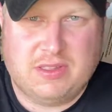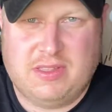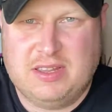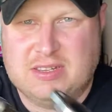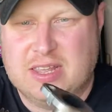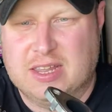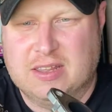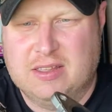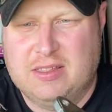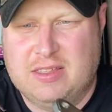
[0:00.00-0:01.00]
this thing.
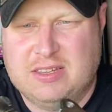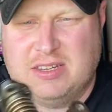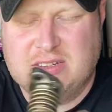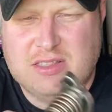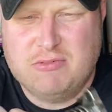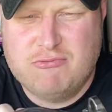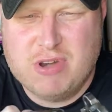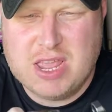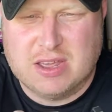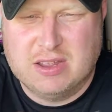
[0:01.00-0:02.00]
This is the
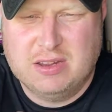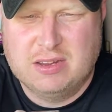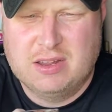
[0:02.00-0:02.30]
rear